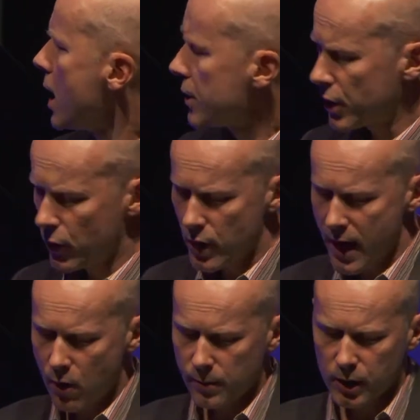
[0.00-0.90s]
So
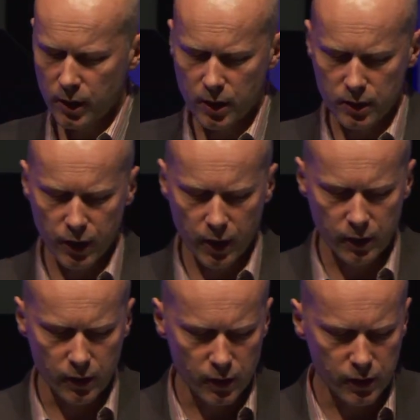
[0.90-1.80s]
now I'm going to
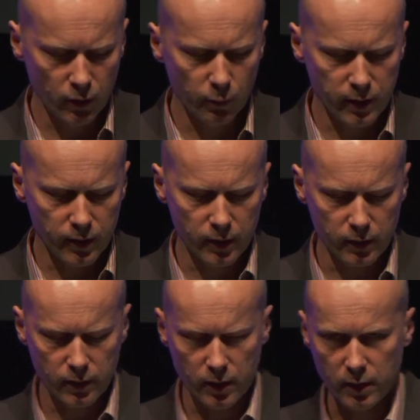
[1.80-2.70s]
turn, still with the,
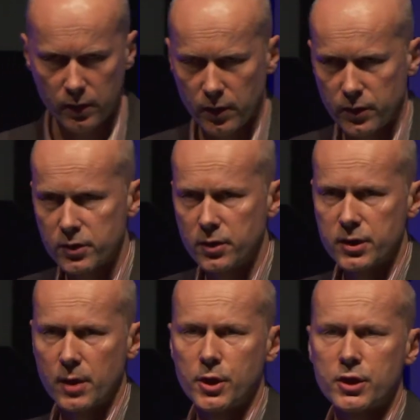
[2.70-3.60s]
uh, the, the
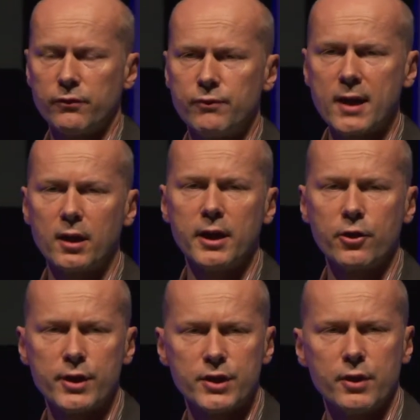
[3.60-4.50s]
subject of radical
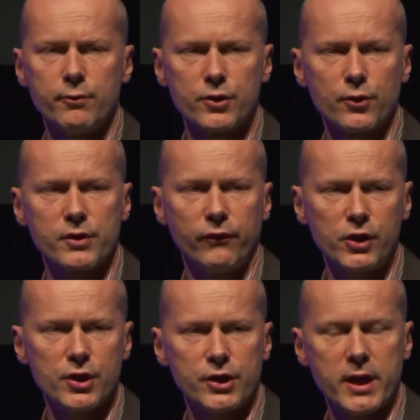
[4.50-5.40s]
increases in resource
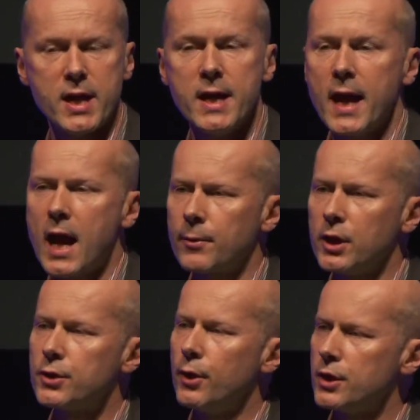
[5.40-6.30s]
efficiency, I'm
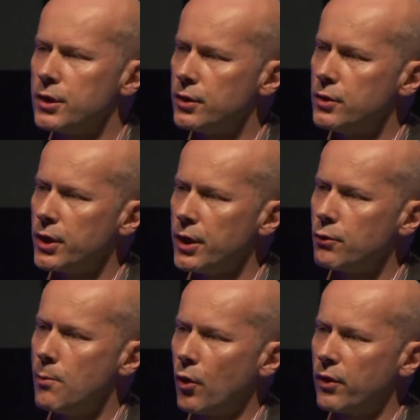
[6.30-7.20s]
going to turn, turn
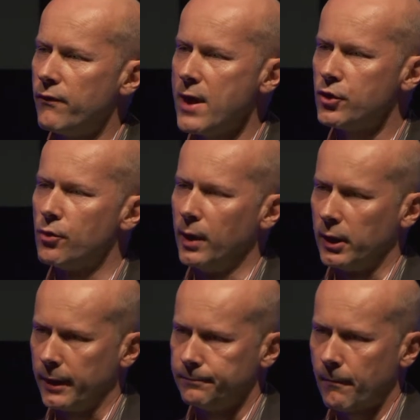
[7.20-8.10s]
to a more conventional
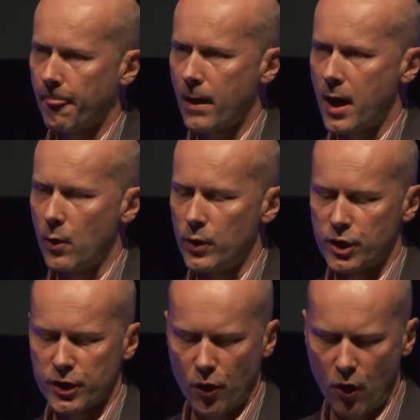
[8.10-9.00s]
building, uh, which
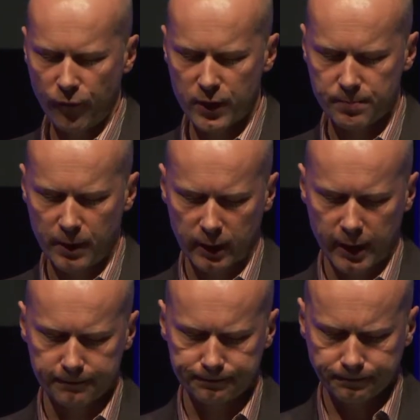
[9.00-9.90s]
is an office building.